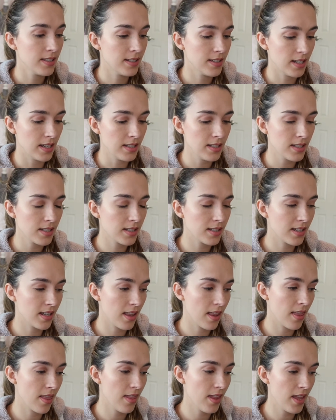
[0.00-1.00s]
since
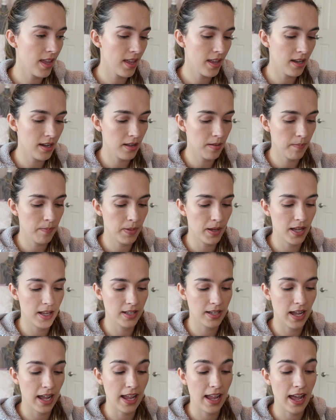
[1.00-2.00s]
then, but
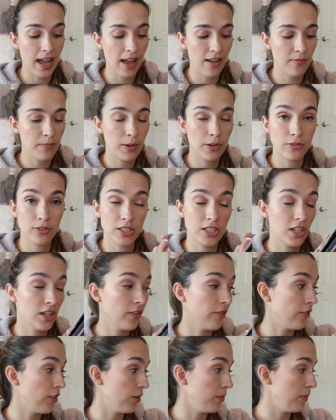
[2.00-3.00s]
I have been reaching
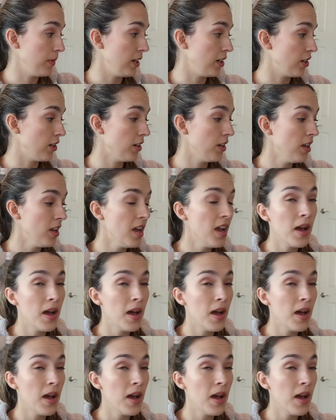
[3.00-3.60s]
Vermeer.